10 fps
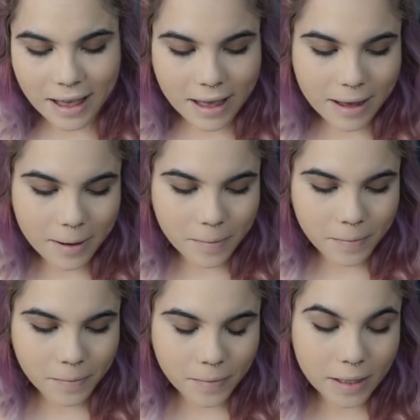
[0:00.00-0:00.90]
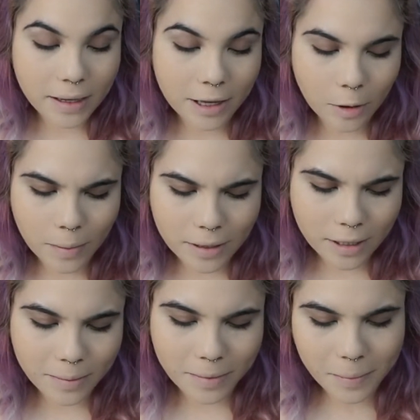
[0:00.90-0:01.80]
I opened it
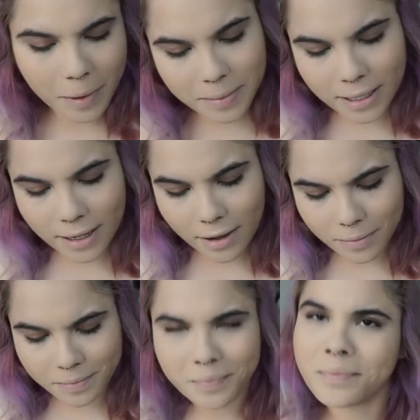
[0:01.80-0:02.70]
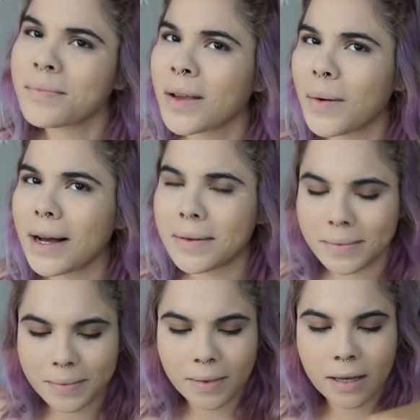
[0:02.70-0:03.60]
up upside down. Wow.
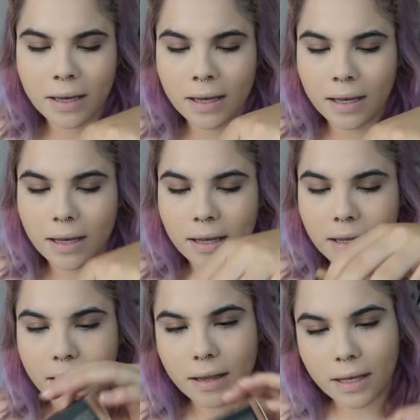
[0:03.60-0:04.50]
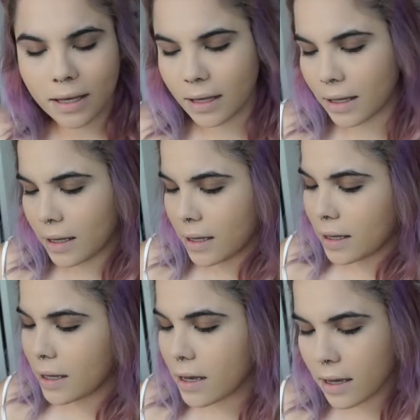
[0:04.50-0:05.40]

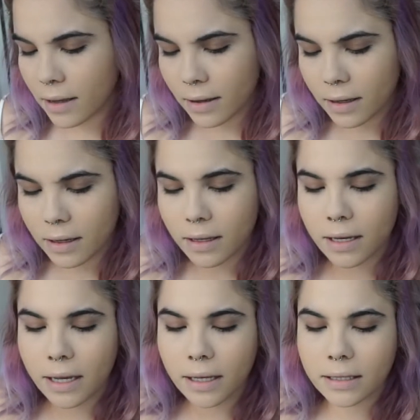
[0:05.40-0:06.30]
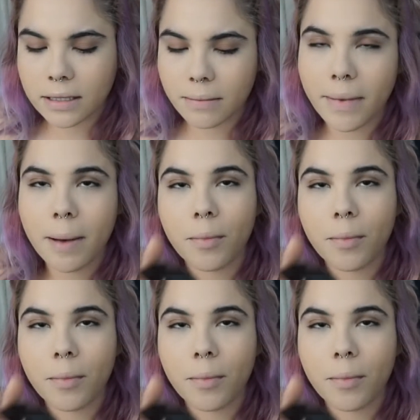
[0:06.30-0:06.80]
The NYX matte